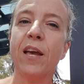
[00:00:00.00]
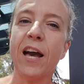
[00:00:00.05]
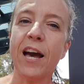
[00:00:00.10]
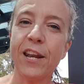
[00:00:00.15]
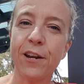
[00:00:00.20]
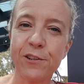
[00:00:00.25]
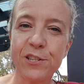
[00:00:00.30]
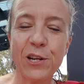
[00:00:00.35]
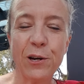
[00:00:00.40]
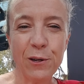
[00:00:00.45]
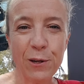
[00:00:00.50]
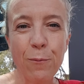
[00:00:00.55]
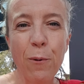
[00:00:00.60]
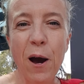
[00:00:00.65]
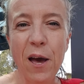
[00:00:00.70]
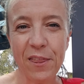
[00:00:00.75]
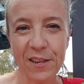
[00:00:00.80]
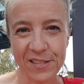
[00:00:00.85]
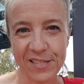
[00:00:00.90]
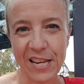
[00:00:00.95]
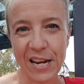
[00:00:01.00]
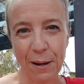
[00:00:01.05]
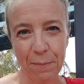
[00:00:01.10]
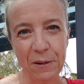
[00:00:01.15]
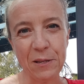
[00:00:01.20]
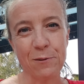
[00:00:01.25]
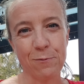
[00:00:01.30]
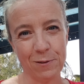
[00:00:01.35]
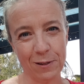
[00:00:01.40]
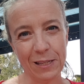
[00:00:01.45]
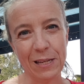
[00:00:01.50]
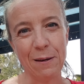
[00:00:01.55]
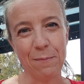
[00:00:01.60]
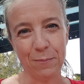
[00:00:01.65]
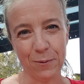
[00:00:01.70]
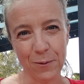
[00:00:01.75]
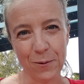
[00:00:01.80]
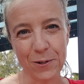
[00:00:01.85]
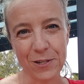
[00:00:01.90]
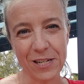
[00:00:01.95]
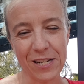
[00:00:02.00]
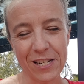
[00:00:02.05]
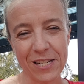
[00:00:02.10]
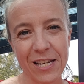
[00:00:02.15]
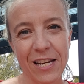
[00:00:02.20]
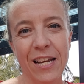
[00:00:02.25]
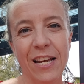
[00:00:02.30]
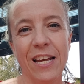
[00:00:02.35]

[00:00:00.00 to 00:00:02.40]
And I'll tell you why the setup is really important,